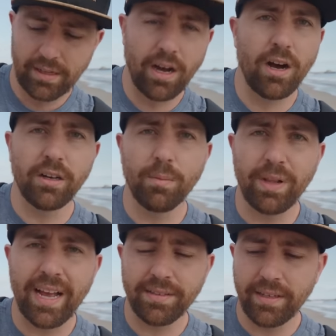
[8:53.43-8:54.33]
a hunk of
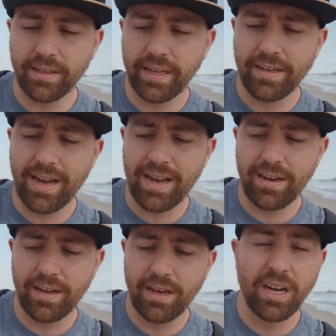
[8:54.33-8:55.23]
plastic, like not
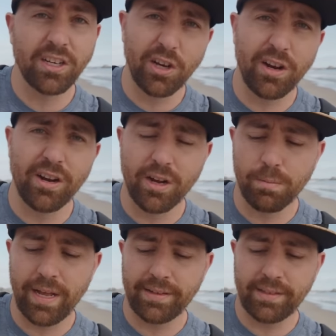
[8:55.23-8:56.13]
a good hunk of
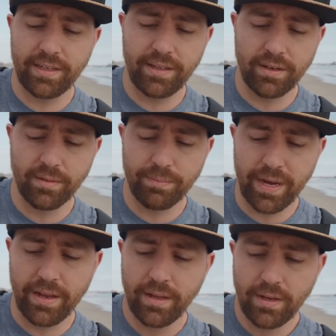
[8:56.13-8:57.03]
plastic either.
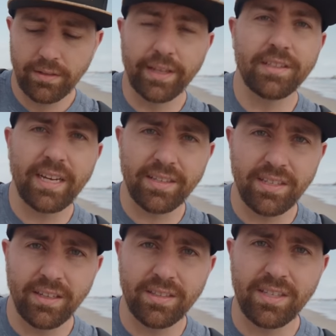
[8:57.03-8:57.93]
But let's test
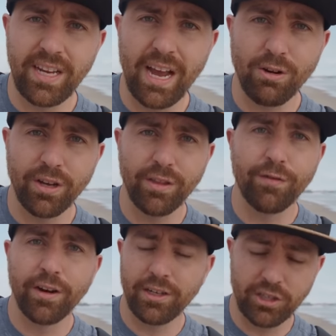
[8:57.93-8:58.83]
it, let's see how good the footage